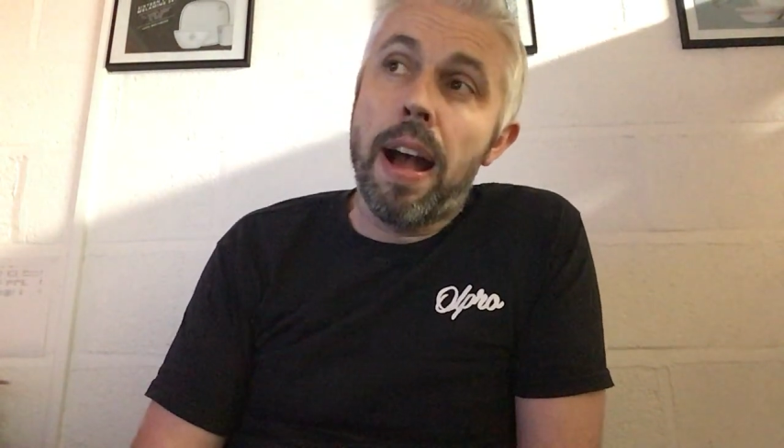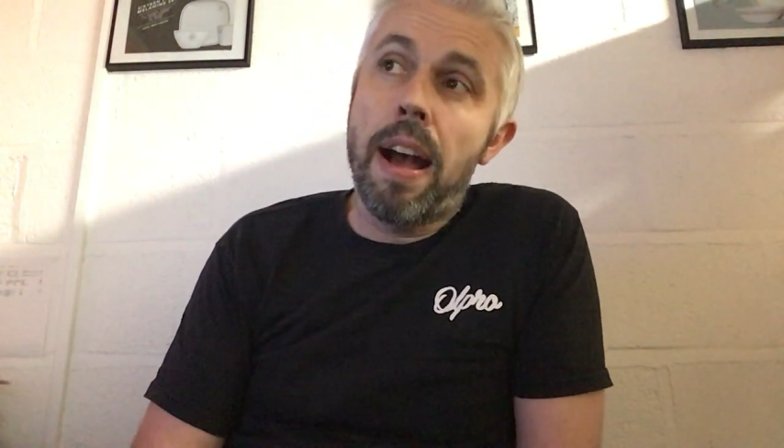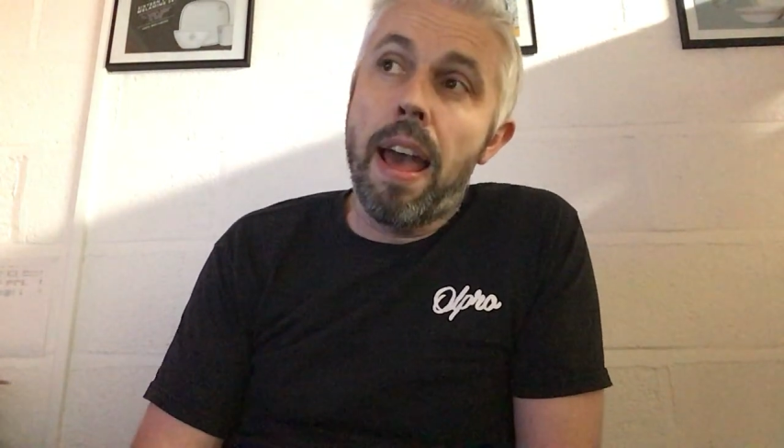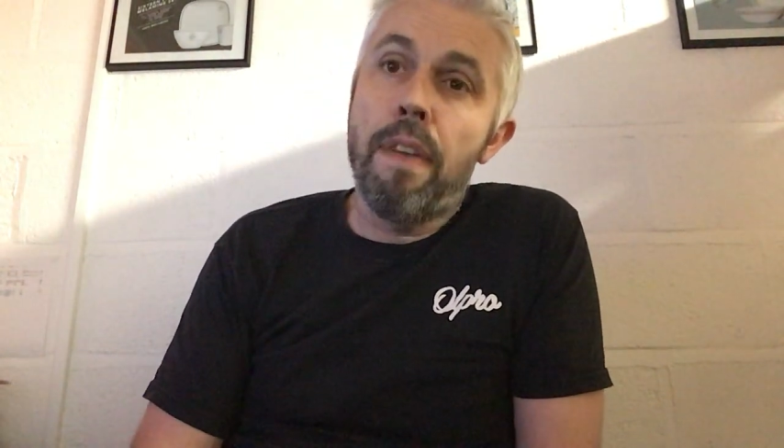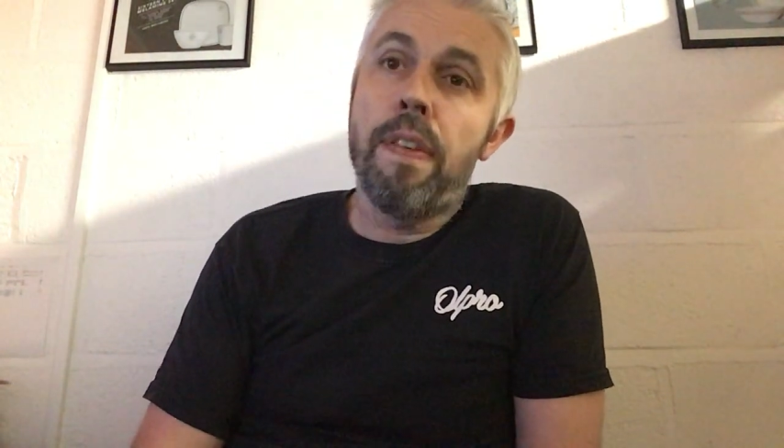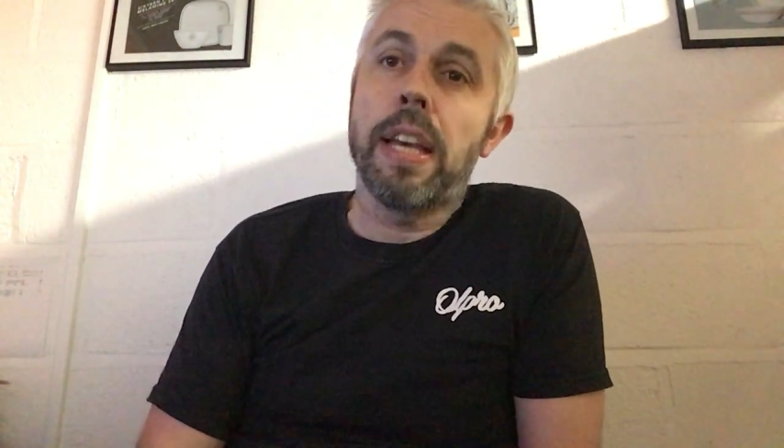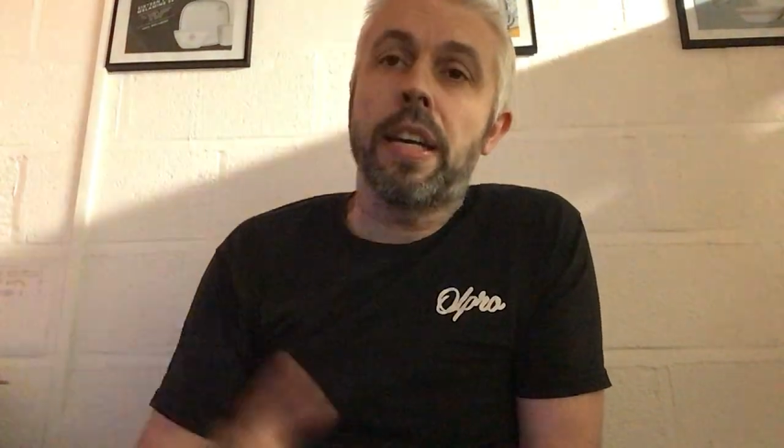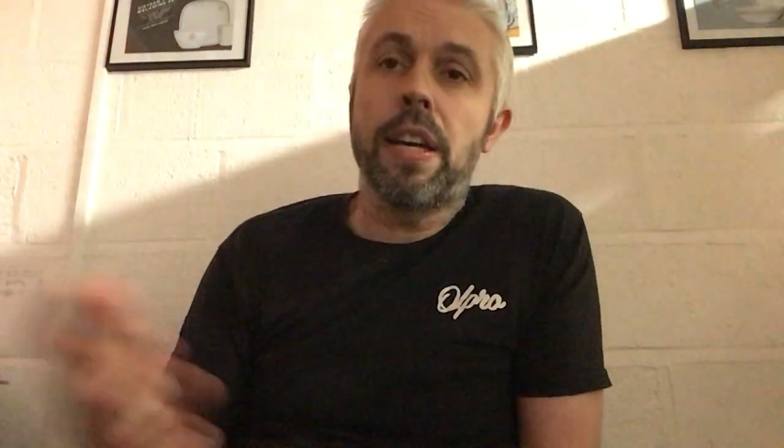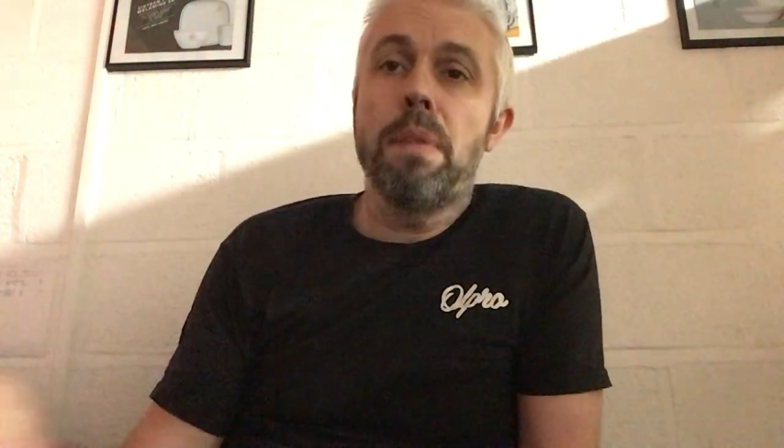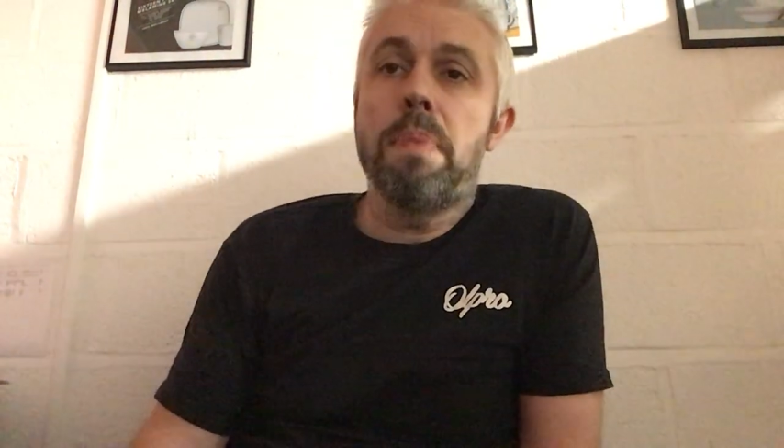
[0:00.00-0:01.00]
our
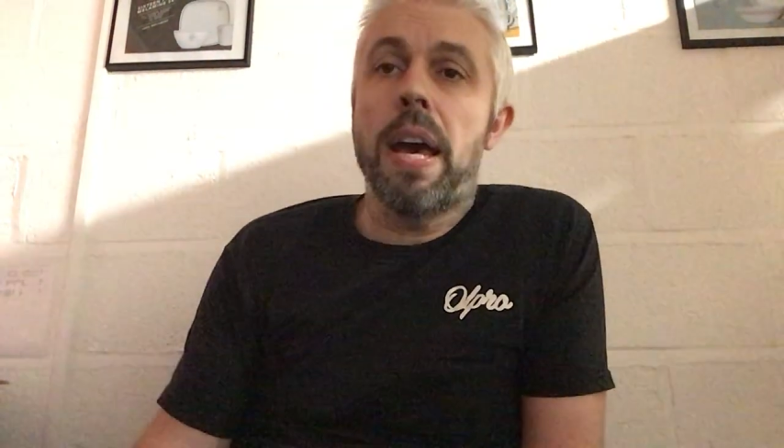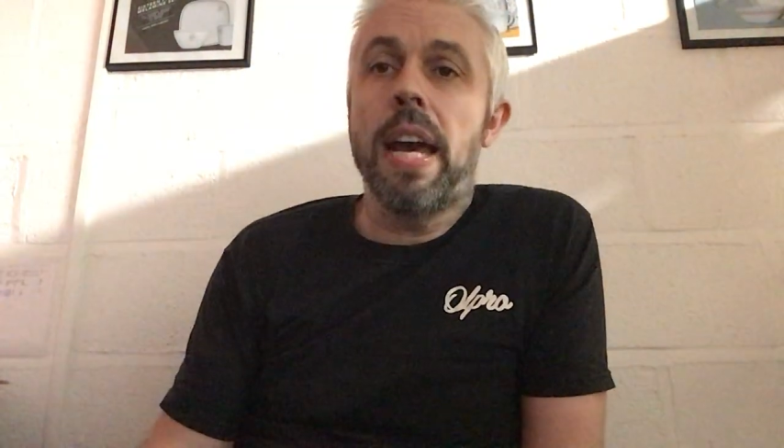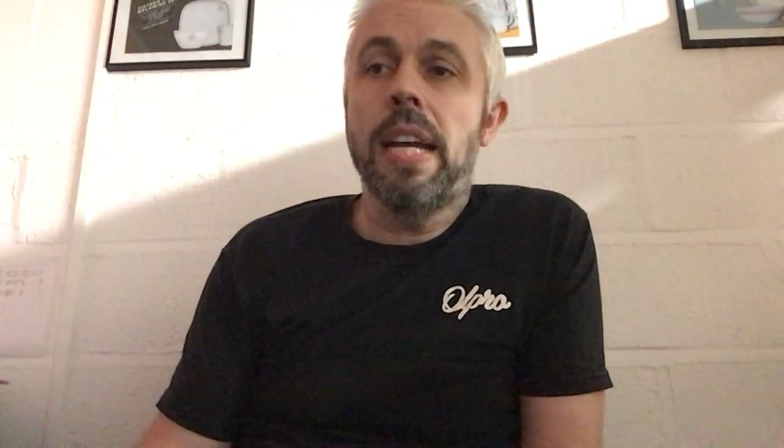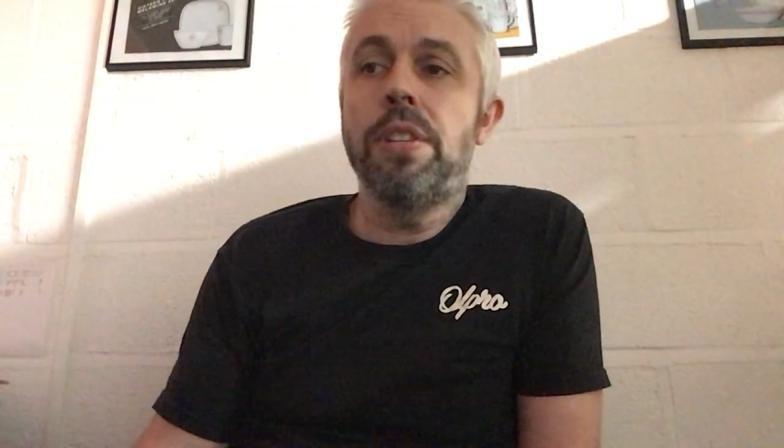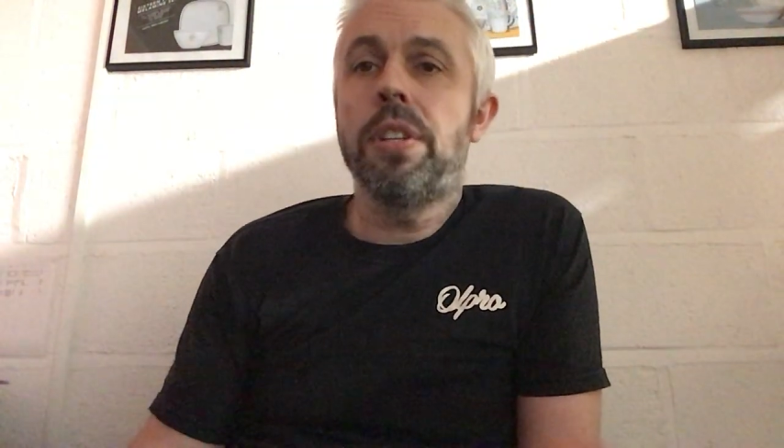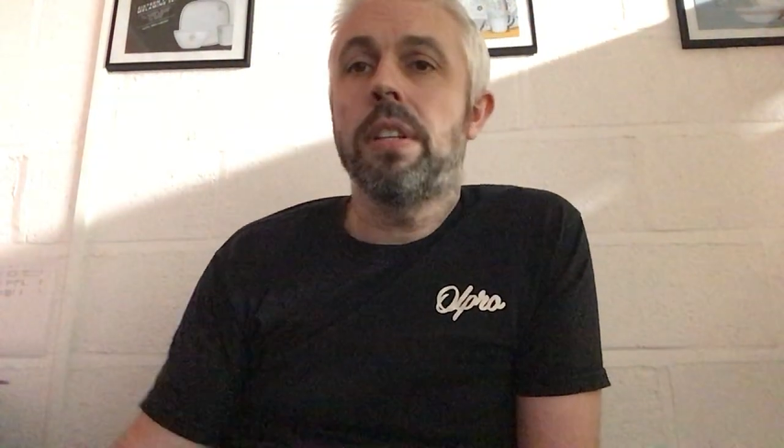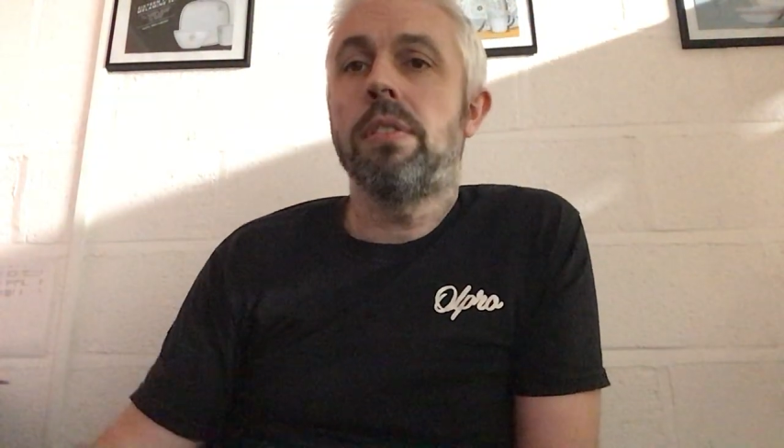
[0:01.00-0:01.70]
FAQ page.